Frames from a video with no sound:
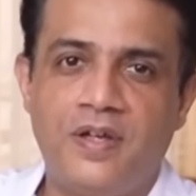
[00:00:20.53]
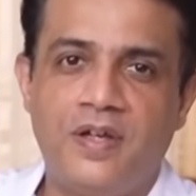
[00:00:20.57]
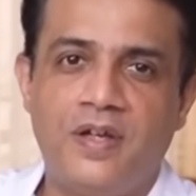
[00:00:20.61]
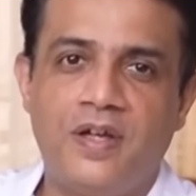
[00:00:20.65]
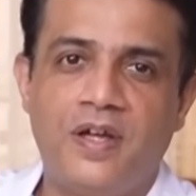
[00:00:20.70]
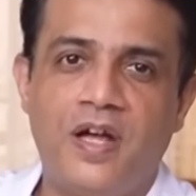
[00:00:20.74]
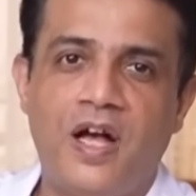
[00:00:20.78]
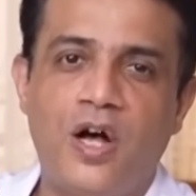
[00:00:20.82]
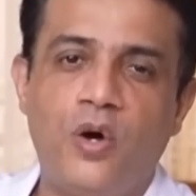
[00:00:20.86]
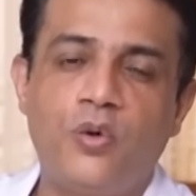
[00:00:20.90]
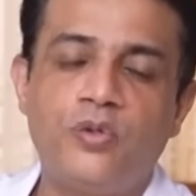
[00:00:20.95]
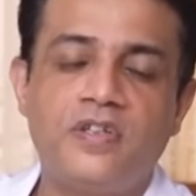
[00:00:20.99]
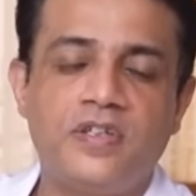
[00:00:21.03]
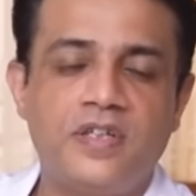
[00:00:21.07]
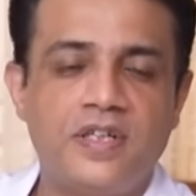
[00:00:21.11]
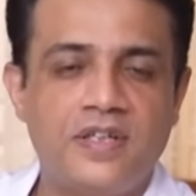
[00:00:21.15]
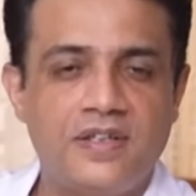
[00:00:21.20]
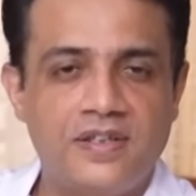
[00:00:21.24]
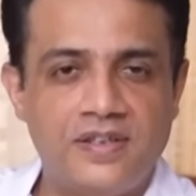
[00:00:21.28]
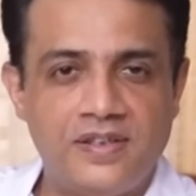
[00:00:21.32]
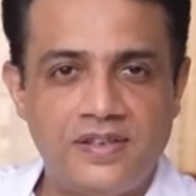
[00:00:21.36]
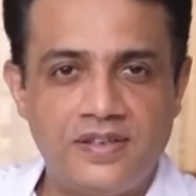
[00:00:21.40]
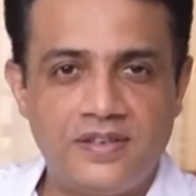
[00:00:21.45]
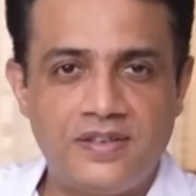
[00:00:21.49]
How is it
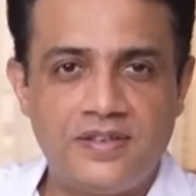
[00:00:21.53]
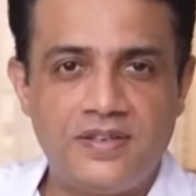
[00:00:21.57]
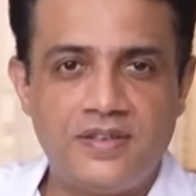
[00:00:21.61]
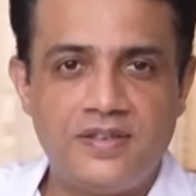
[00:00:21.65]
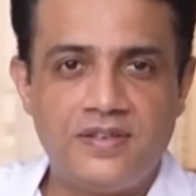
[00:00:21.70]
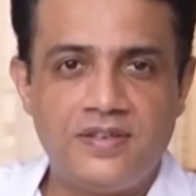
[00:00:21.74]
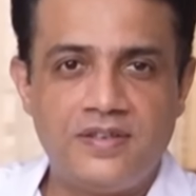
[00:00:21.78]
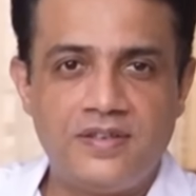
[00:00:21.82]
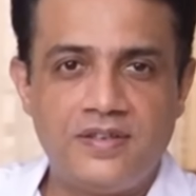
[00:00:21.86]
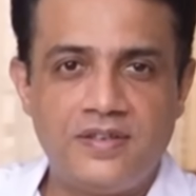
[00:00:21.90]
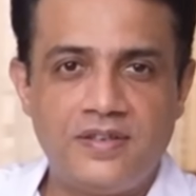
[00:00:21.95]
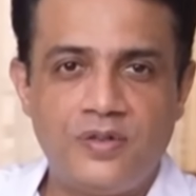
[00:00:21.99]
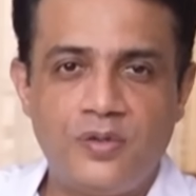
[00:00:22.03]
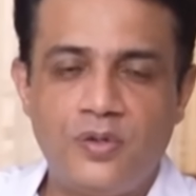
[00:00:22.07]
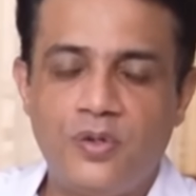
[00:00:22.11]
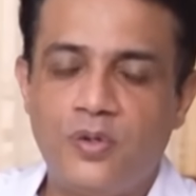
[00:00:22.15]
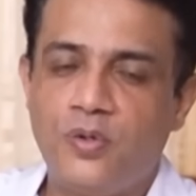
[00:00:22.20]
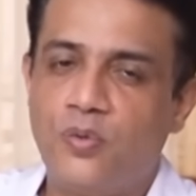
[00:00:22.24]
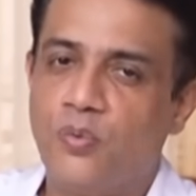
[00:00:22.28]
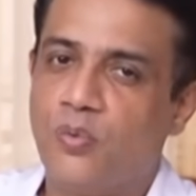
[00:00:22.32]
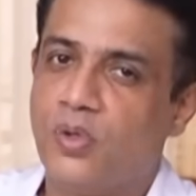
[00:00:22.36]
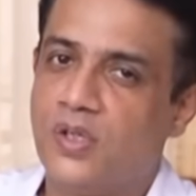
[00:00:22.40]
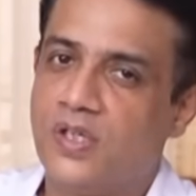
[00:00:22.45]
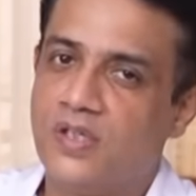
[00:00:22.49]
inherited?
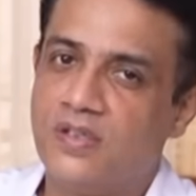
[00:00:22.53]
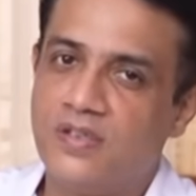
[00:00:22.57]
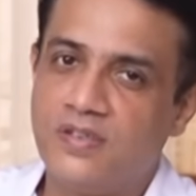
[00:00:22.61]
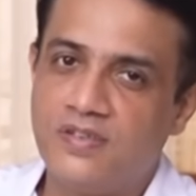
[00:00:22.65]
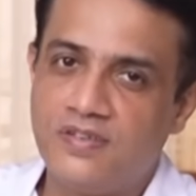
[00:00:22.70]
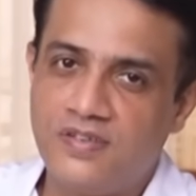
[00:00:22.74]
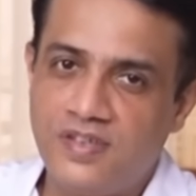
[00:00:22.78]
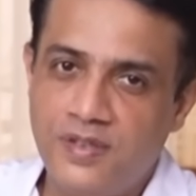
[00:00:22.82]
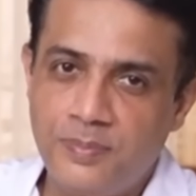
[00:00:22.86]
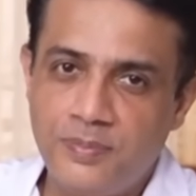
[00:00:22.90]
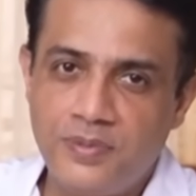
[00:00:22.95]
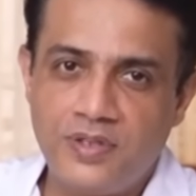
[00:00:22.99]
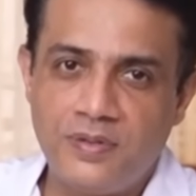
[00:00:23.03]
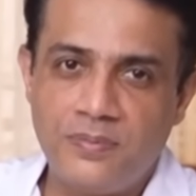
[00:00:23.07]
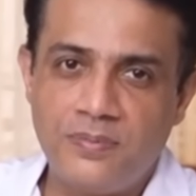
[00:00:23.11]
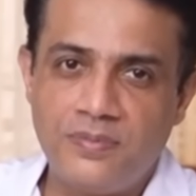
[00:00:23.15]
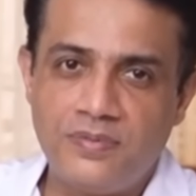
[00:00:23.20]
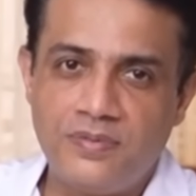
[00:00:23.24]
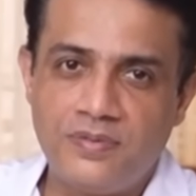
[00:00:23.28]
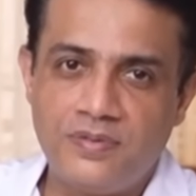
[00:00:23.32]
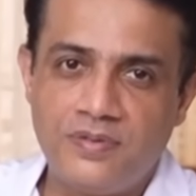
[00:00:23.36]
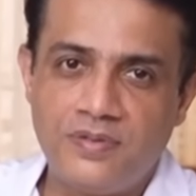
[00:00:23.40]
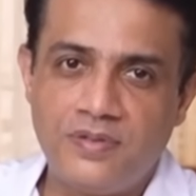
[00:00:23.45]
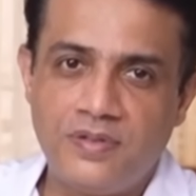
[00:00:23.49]
What are the
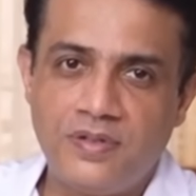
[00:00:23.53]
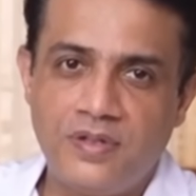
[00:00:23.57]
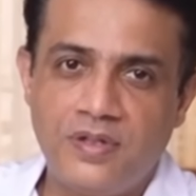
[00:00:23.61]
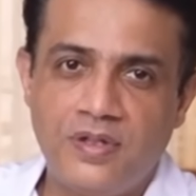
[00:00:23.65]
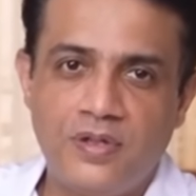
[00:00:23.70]
symptoms?